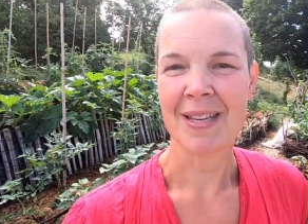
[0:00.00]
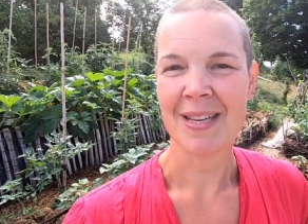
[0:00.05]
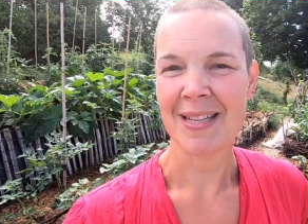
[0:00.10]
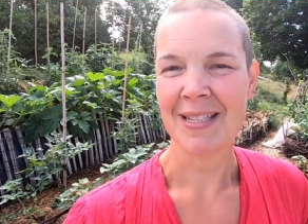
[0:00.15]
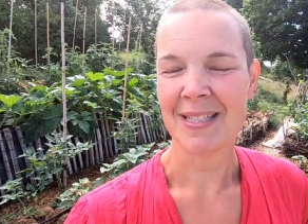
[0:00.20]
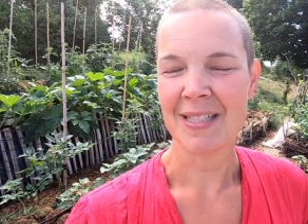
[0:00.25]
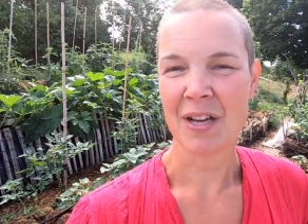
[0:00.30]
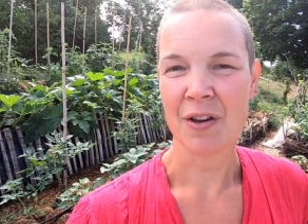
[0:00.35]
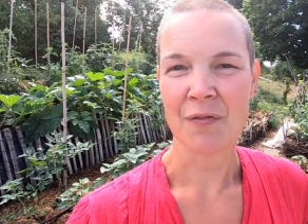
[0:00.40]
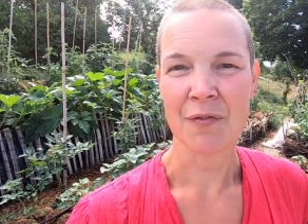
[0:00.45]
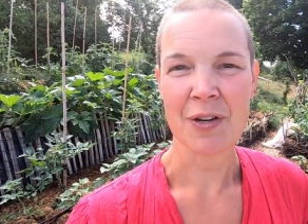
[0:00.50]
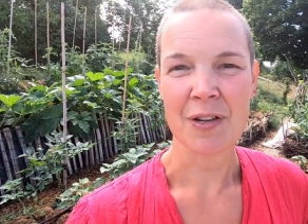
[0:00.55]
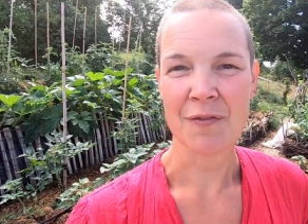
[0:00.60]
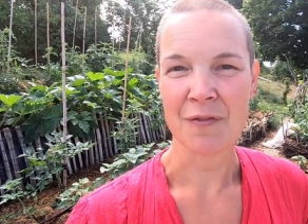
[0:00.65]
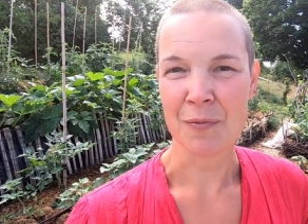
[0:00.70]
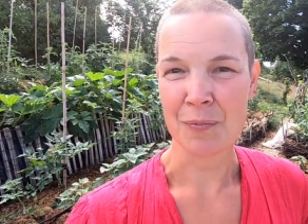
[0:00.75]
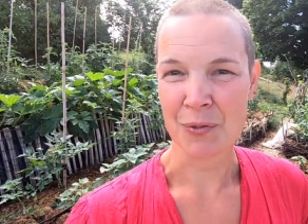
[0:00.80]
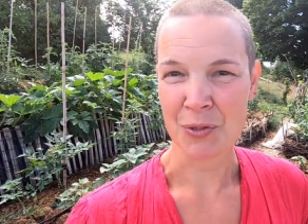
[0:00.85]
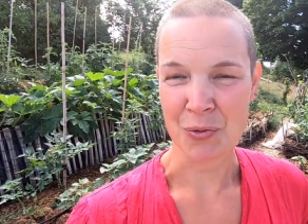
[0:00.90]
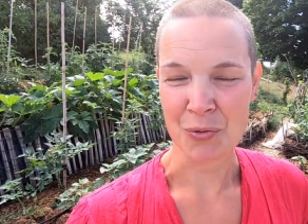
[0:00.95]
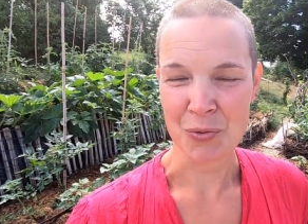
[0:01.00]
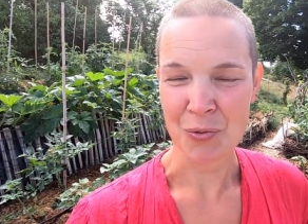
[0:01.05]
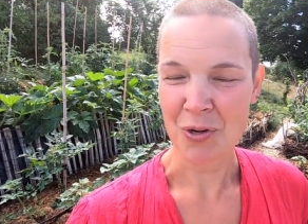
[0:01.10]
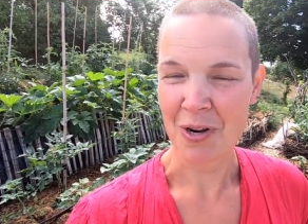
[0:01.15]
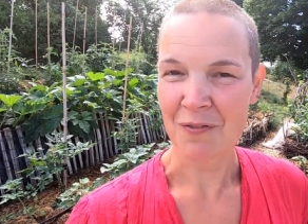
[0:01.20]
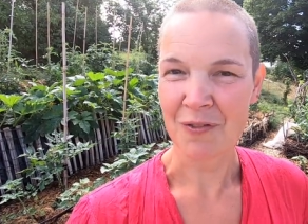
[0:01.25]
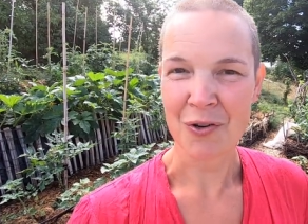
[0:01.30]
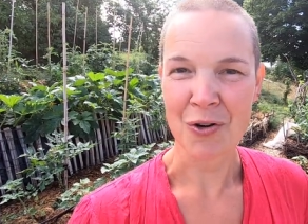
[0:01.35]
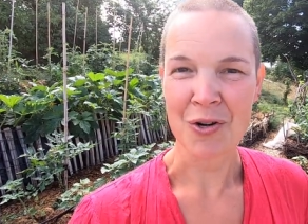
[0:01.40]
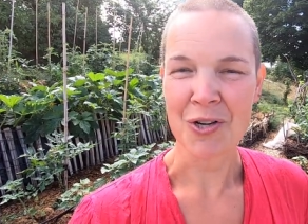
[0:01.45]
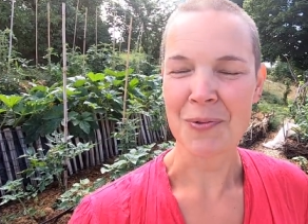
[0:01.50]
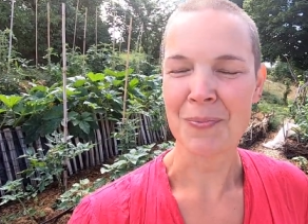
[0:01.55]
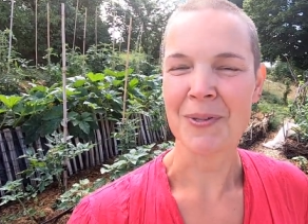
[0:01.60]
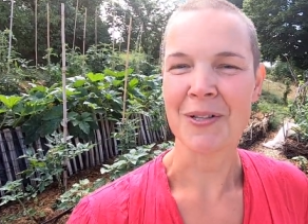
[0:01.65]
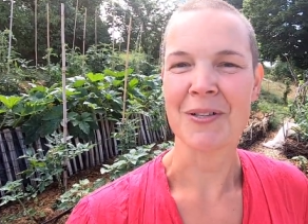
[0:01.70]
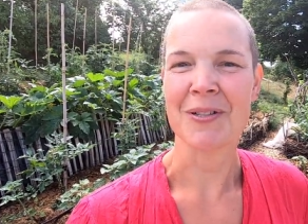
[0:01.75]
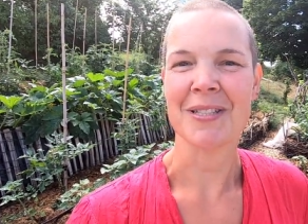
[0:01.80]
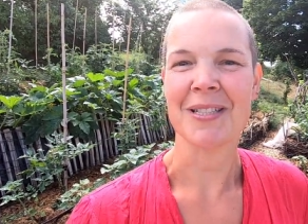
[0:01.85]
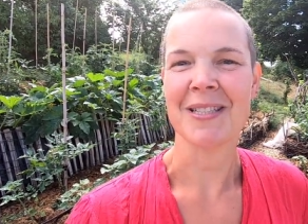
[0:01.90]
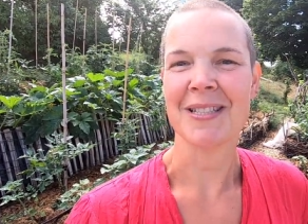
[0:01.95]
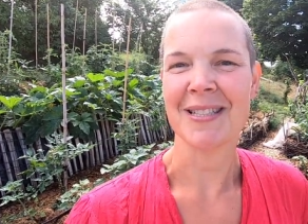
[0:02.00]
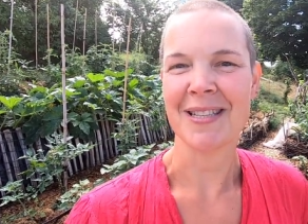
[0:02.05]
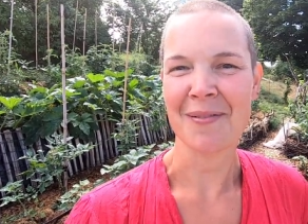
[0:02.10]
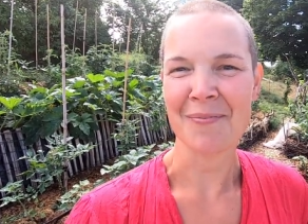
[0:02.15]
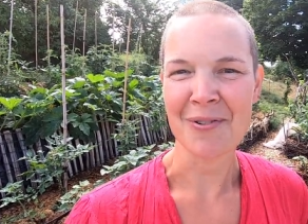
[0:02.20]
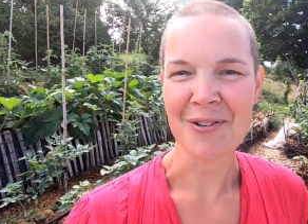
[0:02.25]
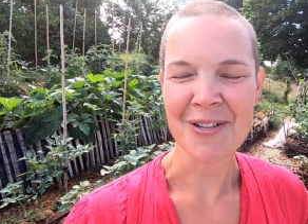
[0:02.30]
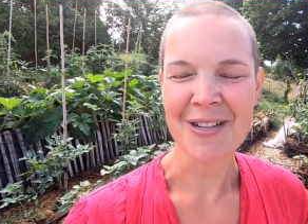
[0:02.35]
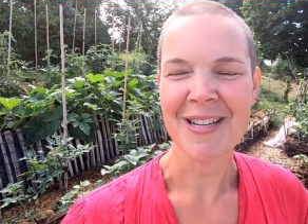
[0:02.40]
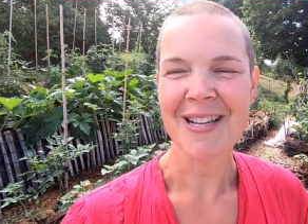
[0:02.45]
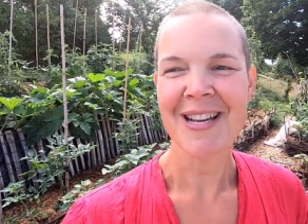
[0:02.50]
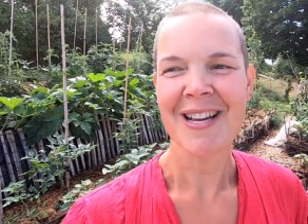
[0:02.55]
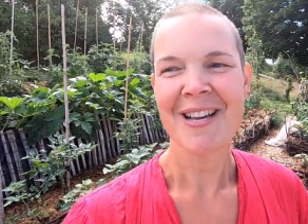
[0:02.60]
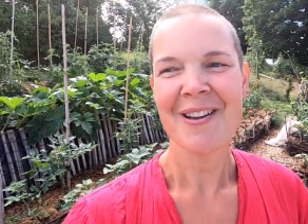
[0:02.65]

kids are free from school, of course, because it's summer.